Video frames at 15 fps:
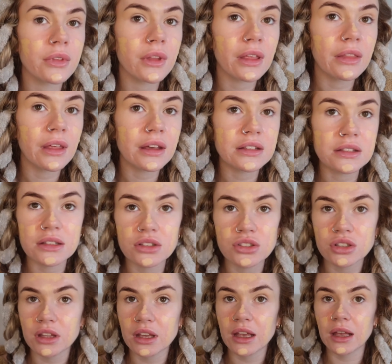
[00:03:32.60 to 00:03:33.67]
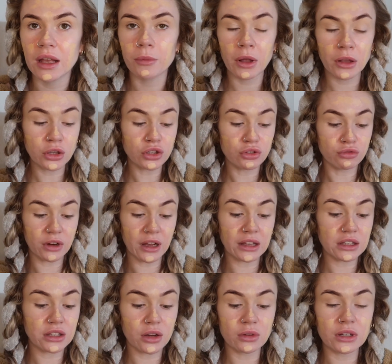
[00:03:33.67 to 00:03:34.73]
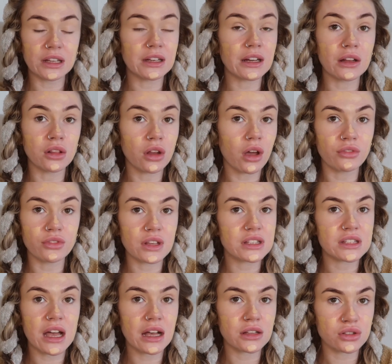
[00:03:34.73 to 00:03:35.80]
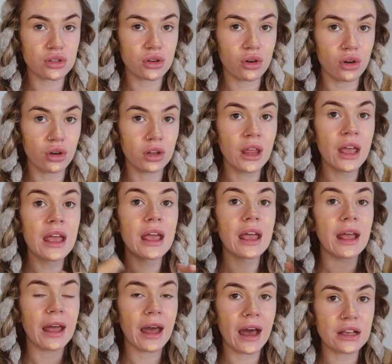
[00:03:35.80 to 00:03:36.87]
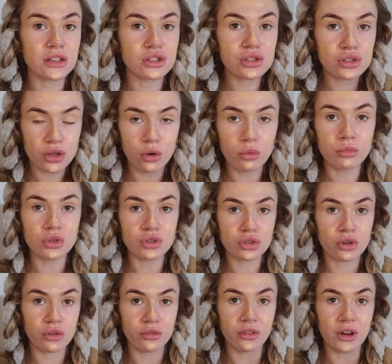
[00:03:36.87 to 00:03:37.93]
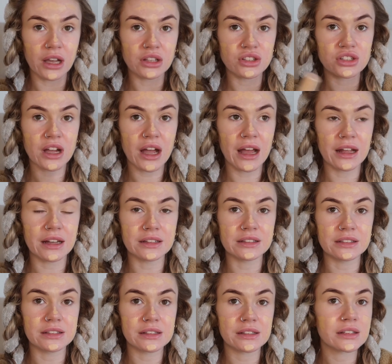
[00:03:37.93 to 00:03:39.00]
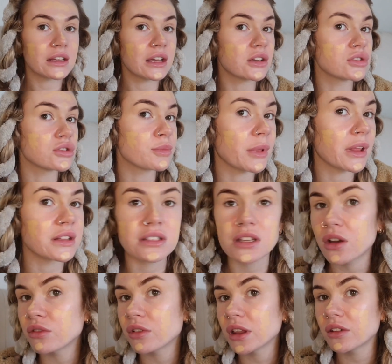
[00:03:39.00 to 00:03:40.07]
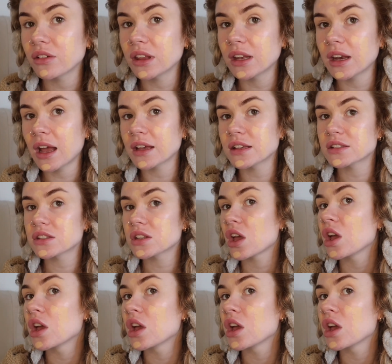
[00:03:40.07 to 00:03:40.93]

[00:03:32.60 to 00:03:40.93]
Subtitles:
and that is literally it. And you really don't need a lot of this at all. It has so much coverage and it just blends out really, really nice.